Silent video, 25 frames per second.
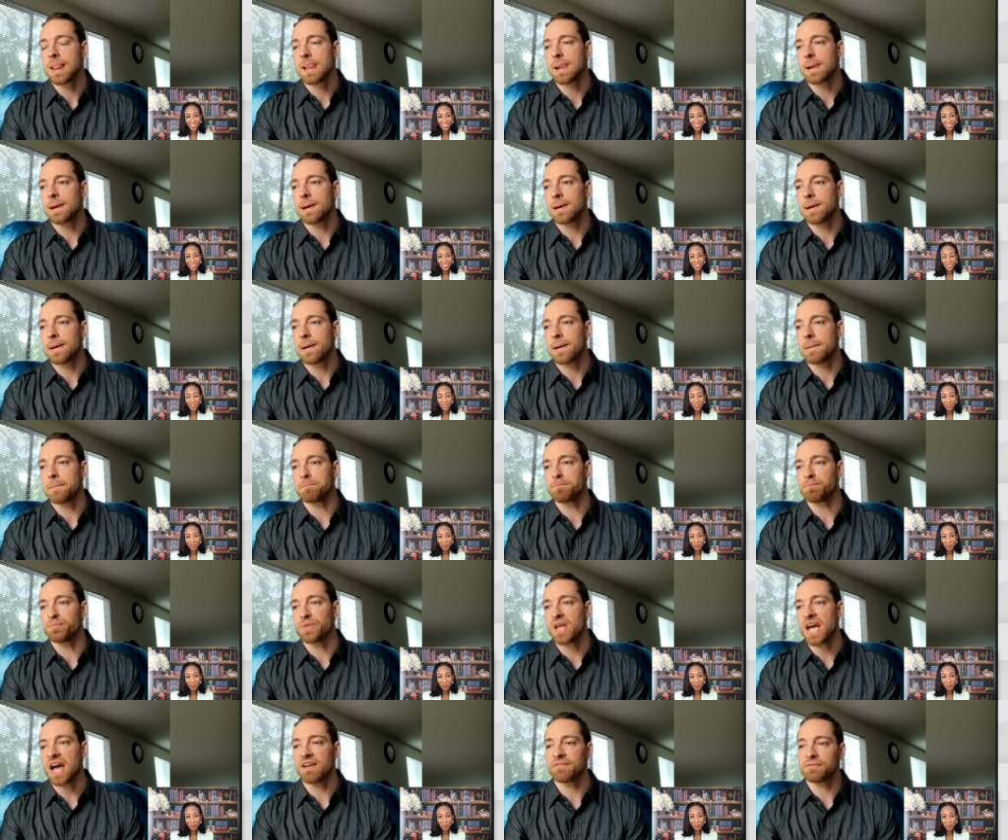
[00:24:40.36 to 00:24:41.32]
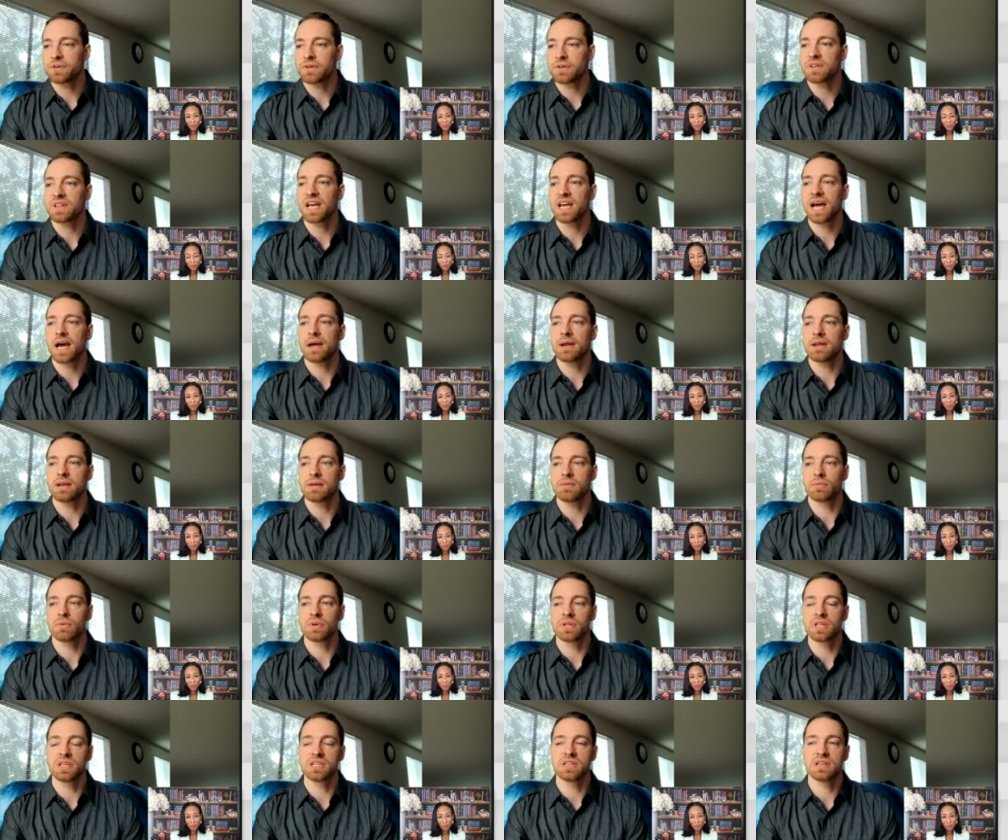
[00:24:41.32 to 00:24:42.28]
um, after that it
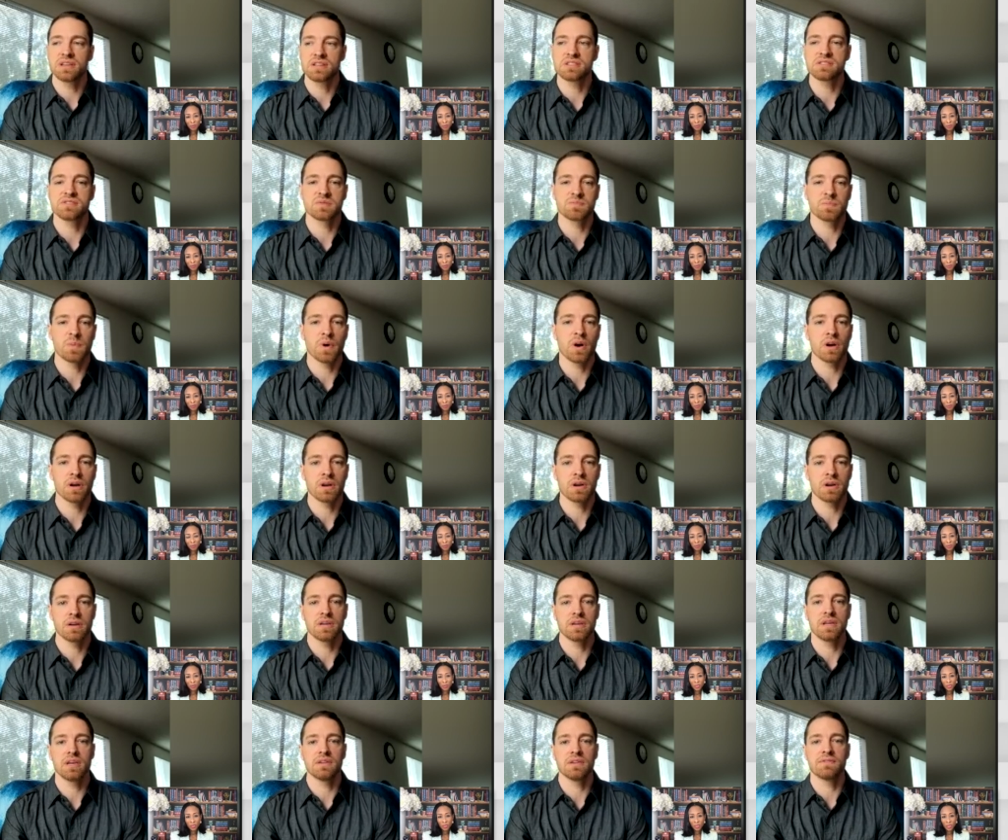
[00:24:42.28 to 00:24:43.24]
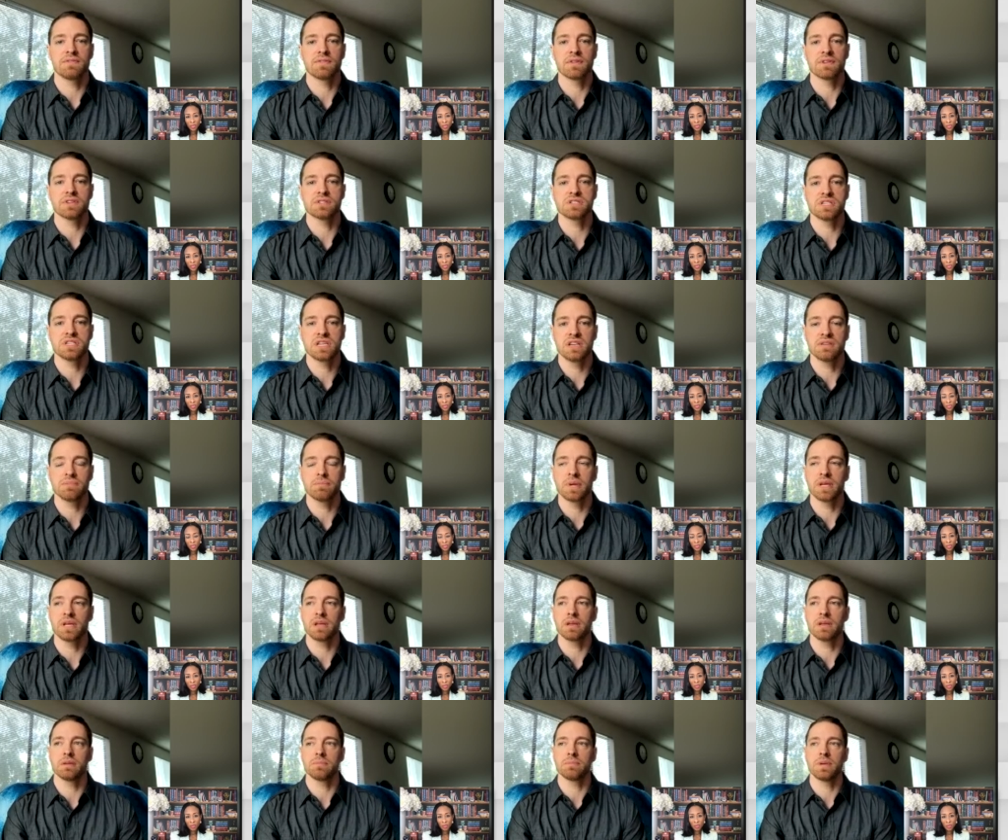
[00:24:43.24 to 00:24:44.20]
really did spark a need for
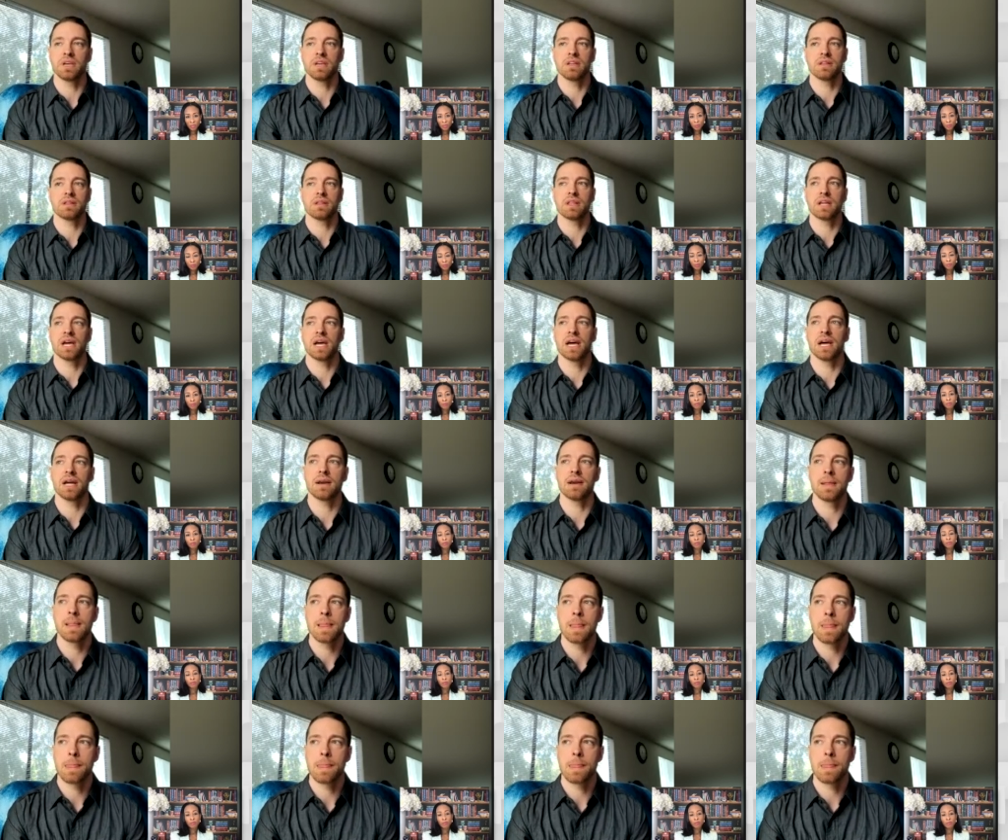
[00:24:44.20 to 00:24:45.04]
achievement in me that